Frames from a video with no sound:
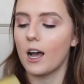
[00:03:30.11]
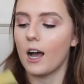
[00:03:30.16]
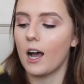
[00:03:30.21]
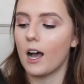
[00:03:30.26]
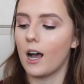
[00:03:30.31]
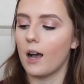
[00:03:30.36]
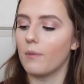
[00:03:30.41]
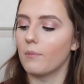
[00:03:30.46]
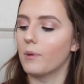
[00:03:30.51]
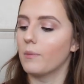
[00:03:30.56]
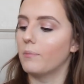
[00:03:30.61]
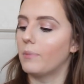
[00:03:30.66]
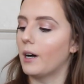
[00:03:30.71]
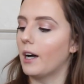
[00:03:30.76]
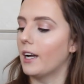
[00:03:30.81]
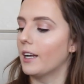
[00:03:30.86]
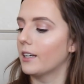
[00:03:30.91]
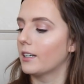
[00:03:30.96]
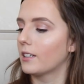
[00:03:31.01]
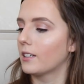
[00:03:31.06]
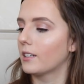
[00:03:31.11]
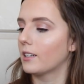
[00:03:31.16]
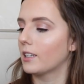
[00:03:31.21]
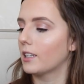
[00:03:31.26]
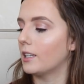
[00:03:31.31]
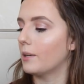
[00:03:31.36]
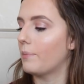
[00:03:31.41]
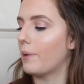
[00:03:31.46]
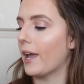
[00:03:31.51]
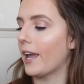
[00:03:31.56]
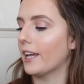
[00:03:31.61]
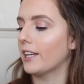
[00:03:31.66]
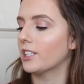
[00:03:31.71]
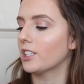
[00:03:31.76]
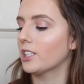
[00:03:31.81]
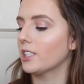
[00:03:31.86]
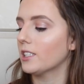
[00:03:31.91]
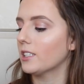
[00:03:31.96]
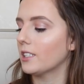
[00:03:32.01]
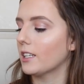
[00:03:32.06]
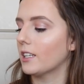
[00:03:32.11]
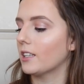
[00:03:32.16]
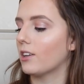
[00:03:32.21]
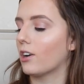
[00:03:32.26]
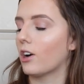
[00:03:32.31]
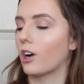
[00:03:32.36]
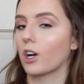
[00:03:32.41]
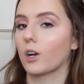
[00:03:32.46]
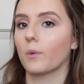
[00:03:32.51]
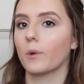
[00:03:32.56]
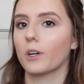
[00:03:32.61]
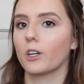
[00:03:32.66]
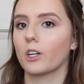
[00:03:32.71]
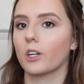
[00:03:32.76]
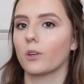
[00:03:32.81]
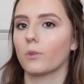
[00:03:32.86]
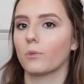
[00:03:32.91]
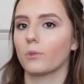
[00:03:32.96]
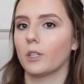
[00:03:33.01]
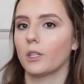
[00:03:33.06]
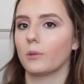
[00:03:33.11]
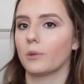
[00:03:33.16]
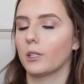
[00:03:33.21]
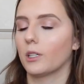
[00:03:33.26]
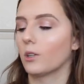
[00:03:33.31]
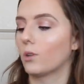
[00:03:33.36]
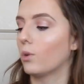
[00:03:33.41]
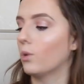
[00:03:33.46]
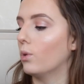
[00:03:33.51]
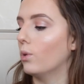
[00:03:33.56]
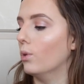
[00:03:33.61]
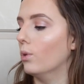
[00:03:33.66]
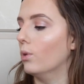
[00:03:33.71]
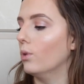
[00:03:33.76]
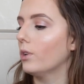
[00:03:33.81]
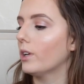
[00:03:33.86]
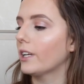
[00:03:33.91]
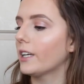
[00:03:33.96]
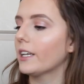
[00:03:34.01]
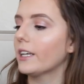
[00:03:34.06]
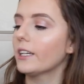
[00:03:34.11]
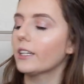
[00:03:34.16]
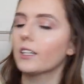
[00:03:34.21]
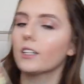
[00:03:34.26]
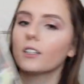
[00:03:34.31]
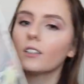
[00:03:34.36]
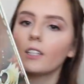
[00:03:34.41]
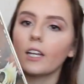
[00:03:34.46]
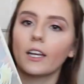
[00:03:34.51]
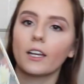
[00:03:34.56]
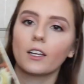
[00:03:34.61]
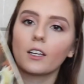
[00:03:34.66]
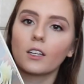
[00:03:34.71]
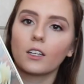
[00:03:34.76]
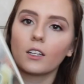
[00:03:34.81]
But the pages and the artwork are really cool in here.